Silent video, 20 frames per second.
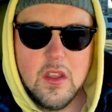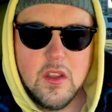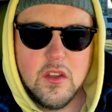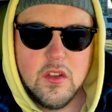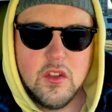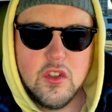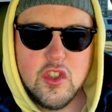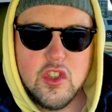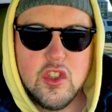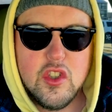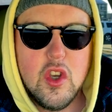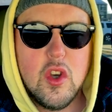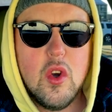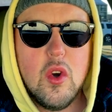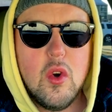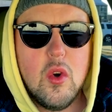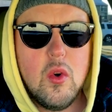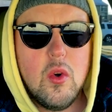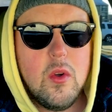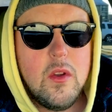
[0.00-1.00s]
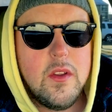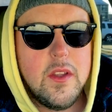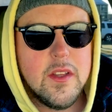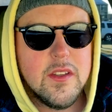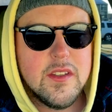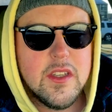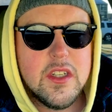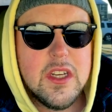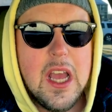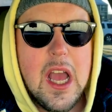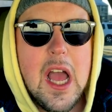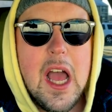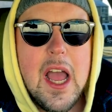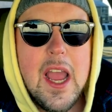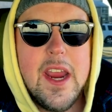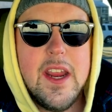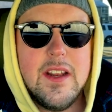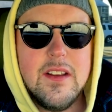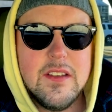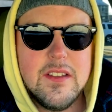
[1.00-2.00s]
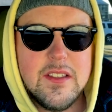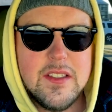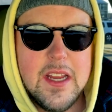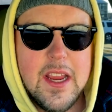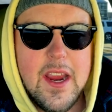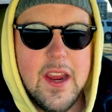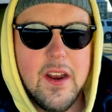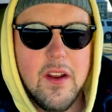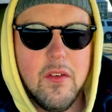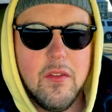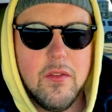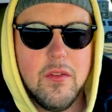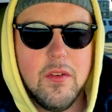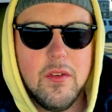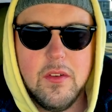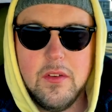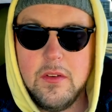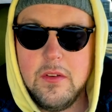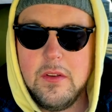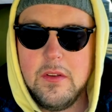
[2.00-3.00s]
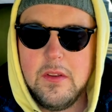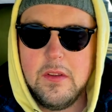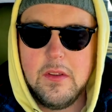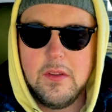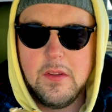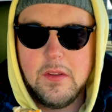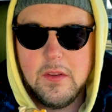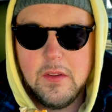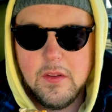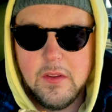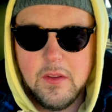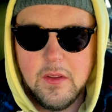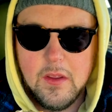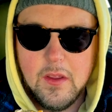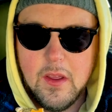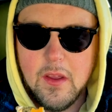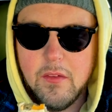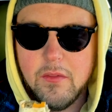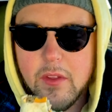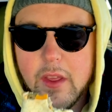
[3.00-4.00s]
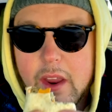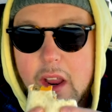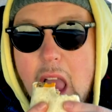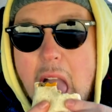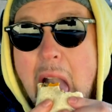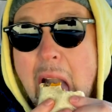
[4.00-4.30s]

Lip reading: so in such a heightened state of like